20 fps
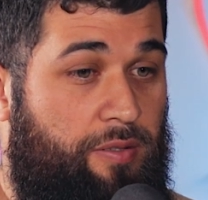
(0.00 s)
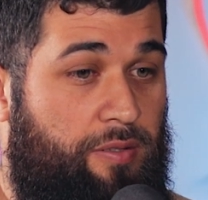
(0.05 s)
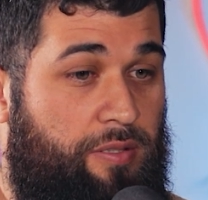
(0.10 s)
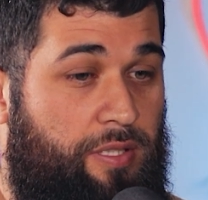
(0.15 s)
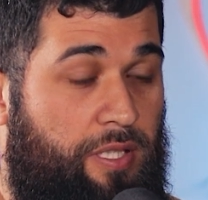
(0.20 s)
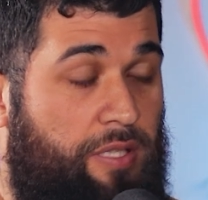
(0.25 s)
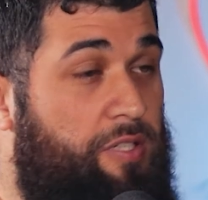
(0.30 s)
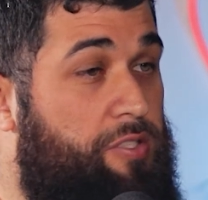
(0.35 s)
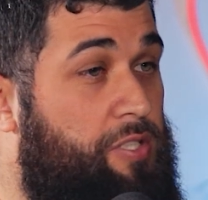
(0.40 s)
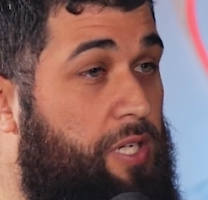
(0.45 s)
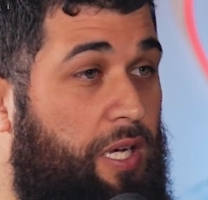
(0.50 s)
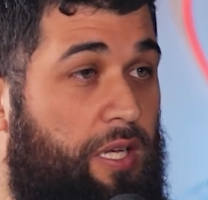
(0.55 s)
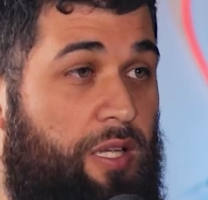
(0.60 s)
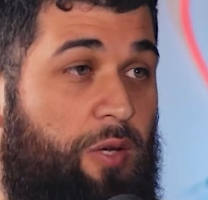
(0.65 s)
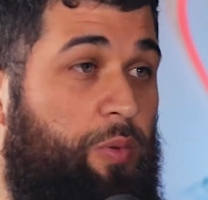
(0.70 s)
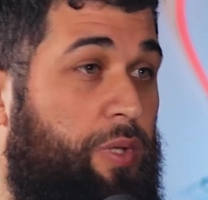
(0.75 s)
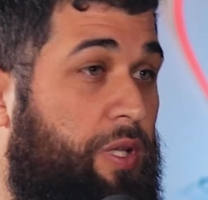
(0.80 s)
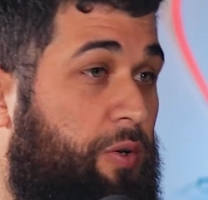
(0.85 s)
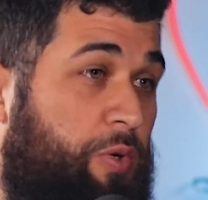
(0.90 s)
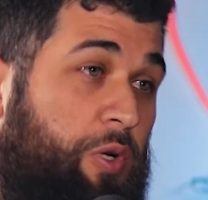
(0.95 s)
did the
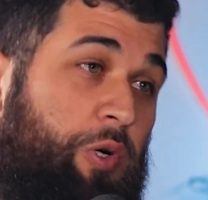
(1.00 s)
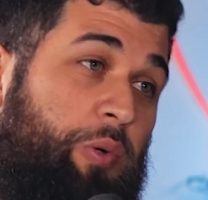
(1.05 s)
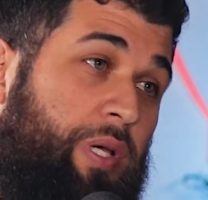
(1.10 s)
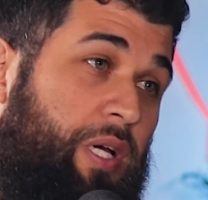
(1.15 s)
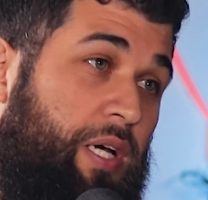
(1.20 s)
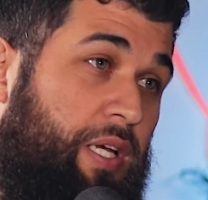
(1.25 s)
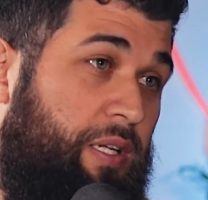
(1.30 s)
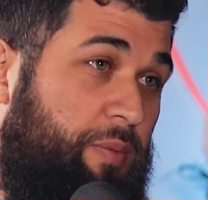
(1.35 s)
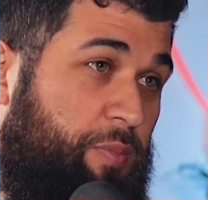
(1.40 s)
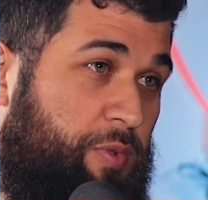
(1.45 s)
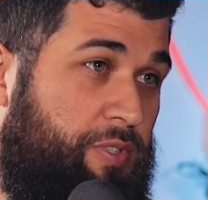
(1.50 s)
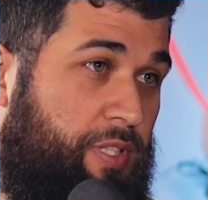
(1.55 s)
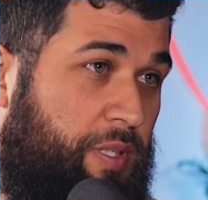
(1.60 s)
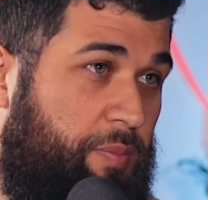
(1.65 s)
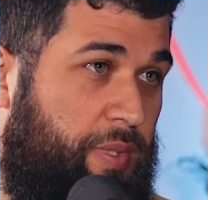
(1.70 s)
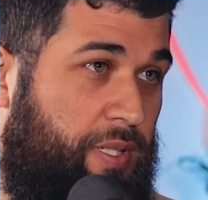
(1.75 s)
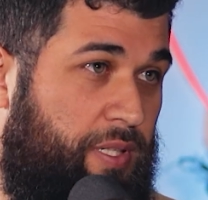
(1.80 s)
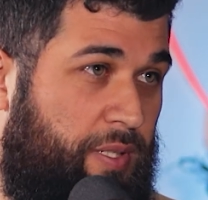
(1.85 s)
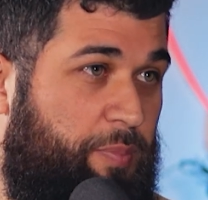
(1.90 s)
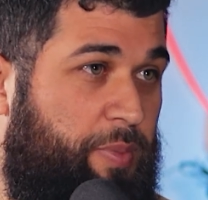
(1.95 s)
Shahada without knowing any
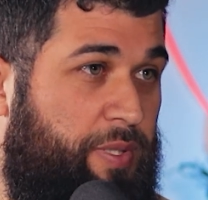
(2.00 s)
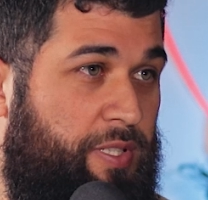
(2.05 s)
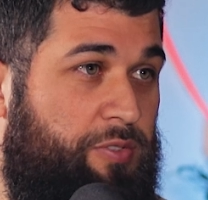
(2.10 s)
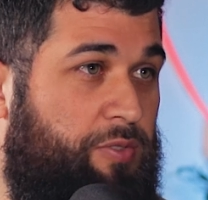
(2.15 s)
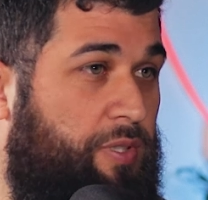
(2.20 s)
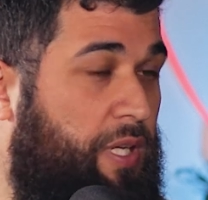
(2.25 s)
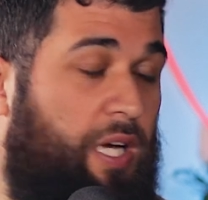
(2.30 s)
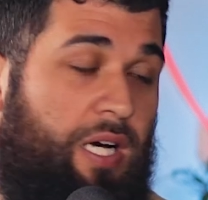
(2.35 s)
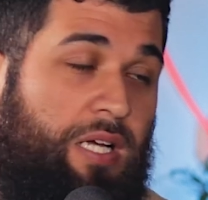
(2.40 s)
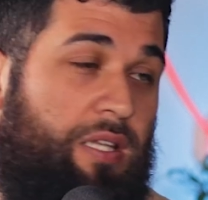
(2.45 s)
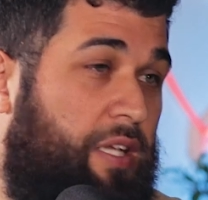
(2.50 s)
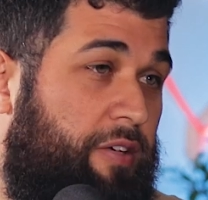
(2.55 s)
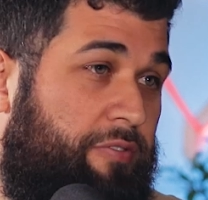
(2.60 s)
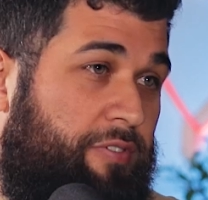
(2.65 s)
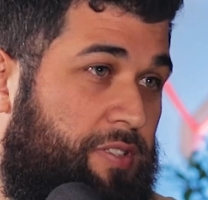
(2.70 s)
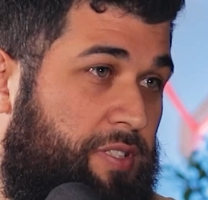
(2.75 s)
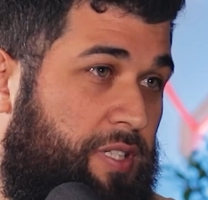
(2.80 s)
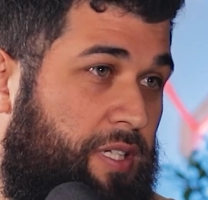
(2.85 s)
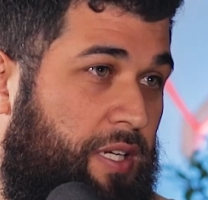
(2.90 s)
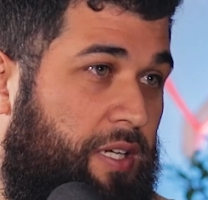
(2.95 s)
Muslim in person. I had
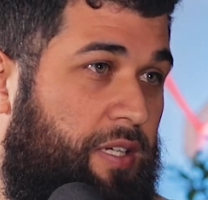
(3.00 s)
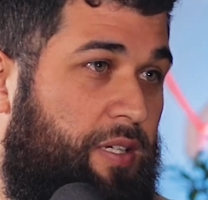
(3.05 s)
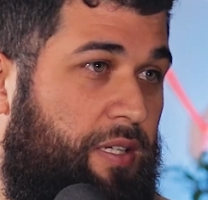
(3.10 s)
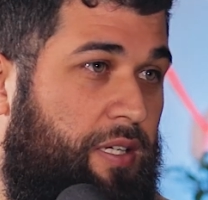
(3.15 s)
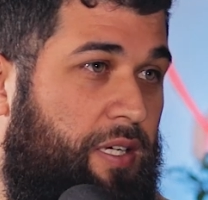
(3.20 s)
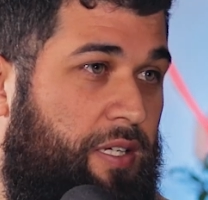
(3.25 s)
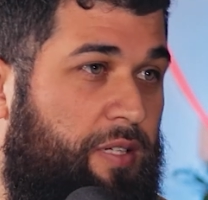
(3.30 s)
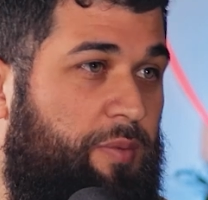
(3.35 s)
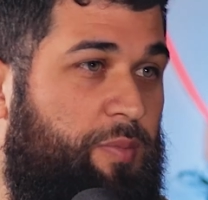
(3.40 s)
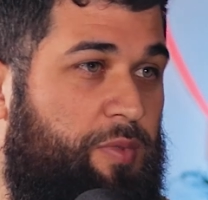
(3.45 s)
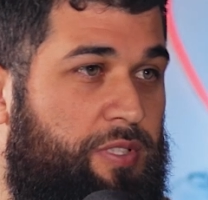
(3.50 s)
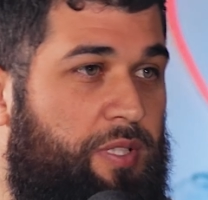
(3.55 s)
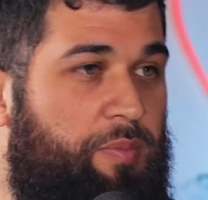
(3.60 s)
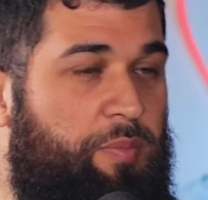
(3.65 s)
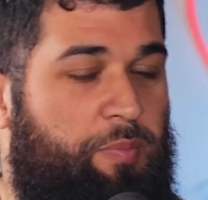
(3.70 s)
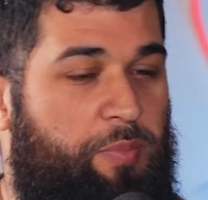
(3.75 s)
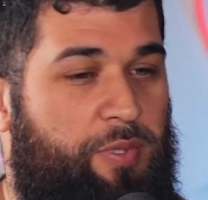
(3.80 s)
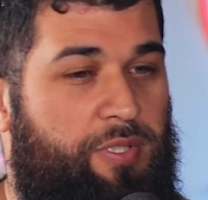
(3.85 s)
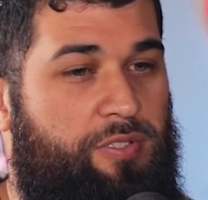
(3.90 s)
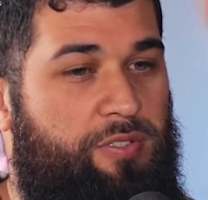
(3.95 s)
never seen any Muslim
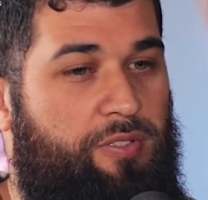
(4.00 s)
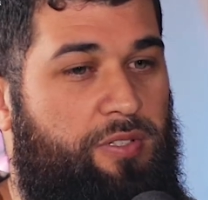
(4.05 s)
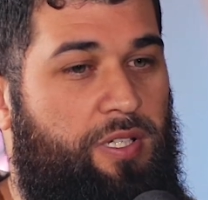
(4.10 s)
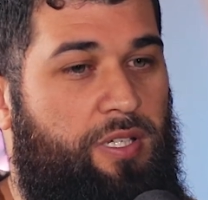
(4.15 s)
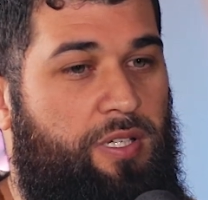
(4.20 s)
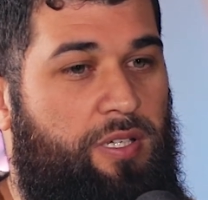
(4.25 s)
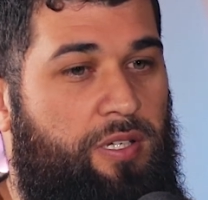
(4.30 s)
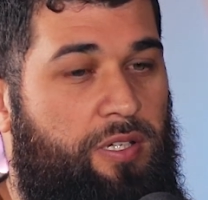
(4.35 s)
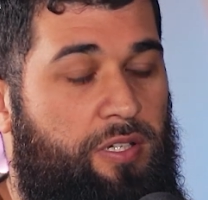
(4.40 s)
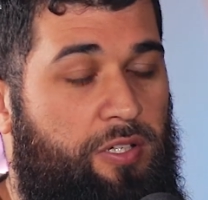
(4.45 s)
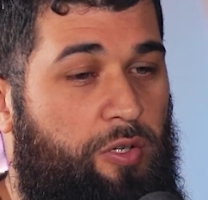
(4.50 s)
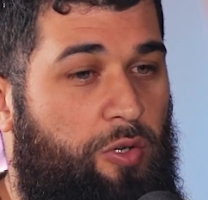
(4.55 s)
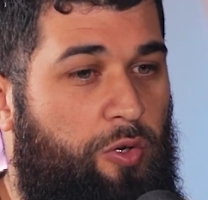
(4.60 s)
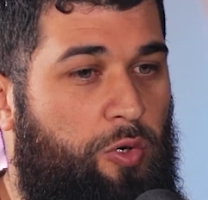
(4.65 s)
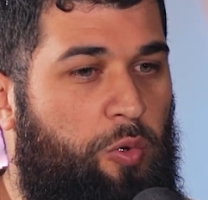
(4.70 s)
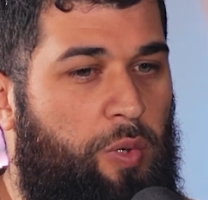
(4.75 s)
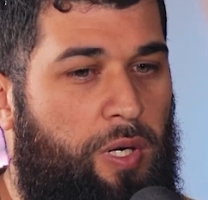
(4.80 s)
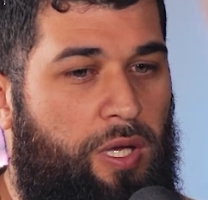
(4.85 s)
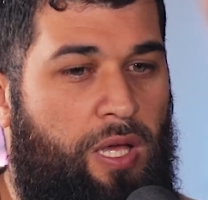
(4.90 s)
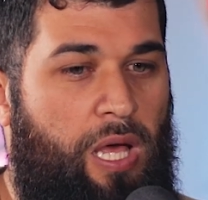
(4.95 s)
in person. In
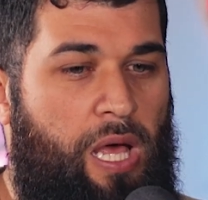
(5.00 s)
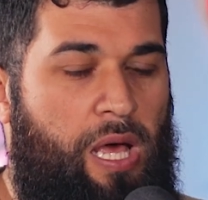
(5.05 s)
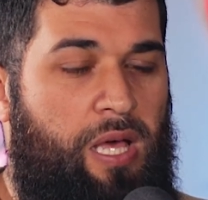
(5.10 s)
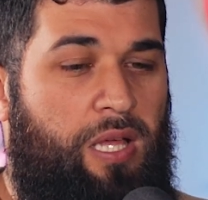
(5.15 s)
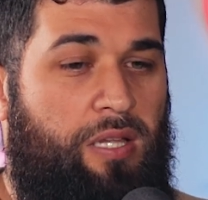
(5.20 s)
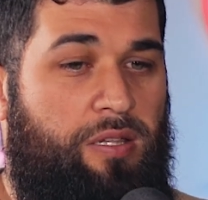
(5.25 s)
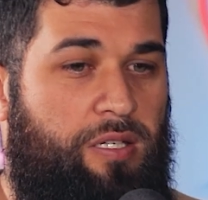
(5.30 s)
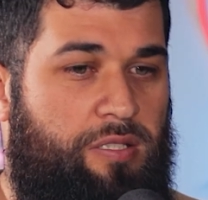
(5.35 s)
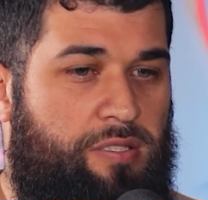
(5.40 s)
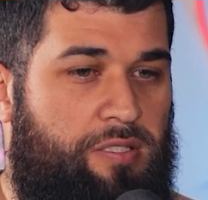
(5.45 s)
Uruguay, they